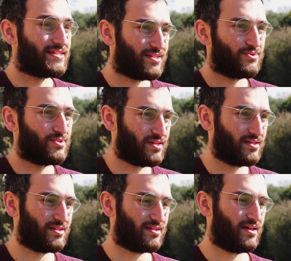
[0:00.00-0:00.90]
into
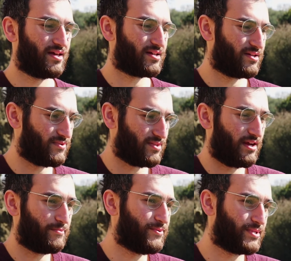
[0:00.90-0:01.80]
the kind of the
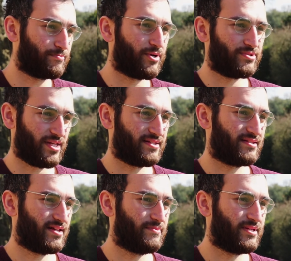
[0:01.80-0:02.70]
therapeutic
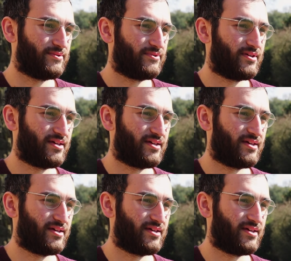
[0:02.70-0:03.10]
process i believe